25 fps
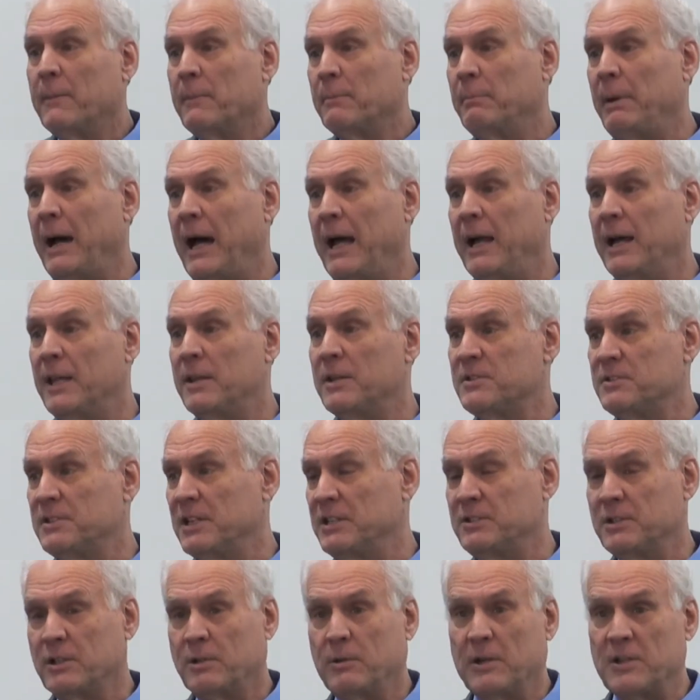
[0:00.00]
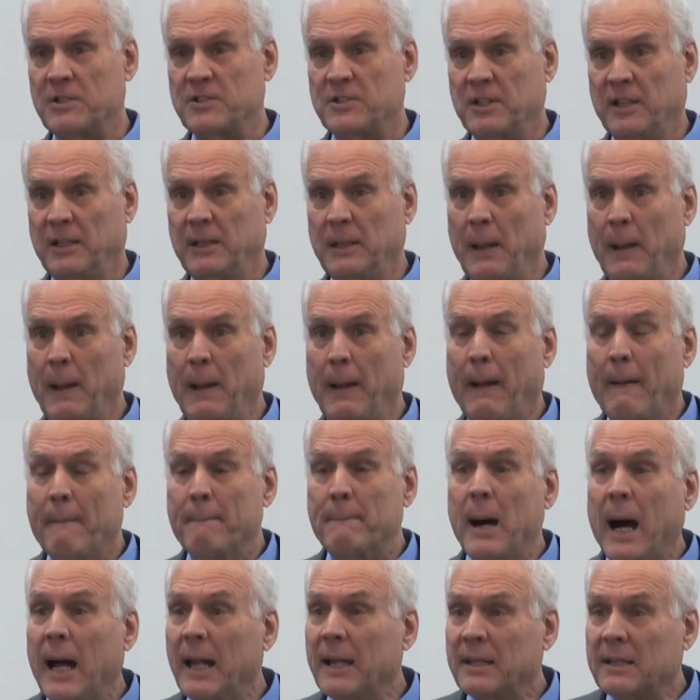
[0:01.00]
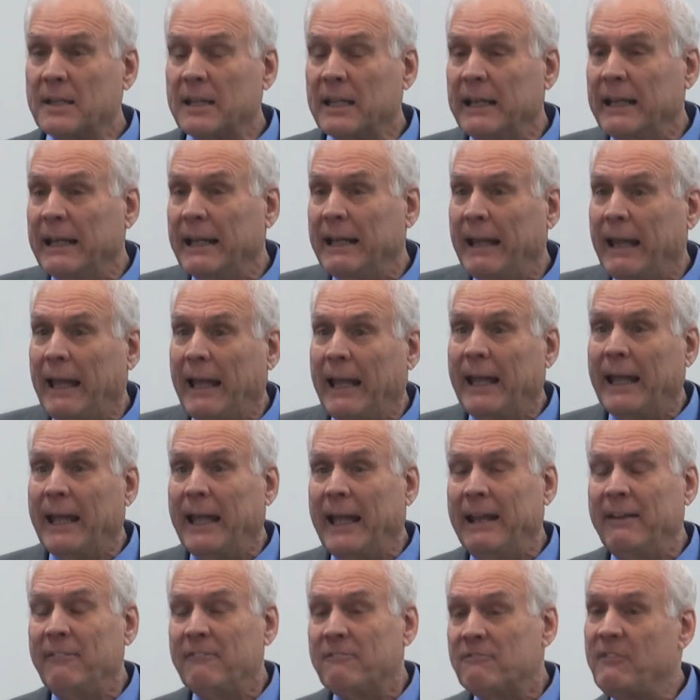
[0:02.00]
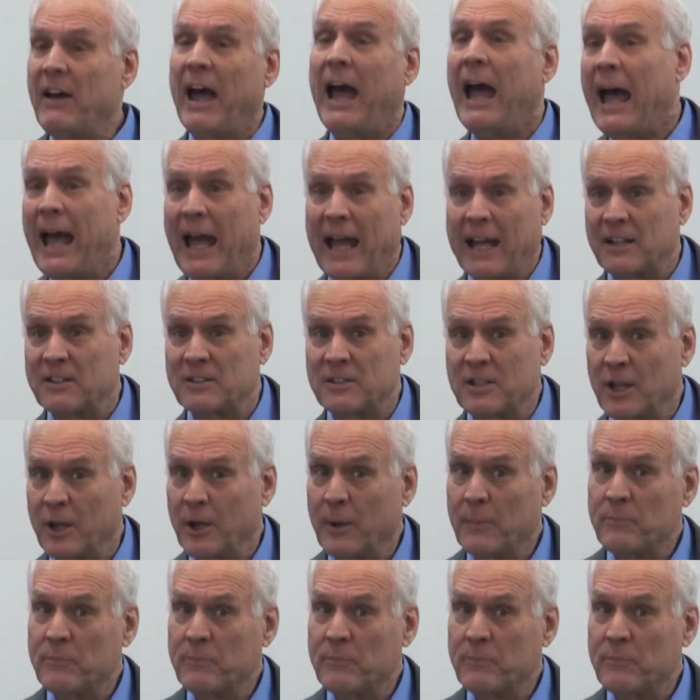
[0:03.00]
by others as a Christian, but in fact,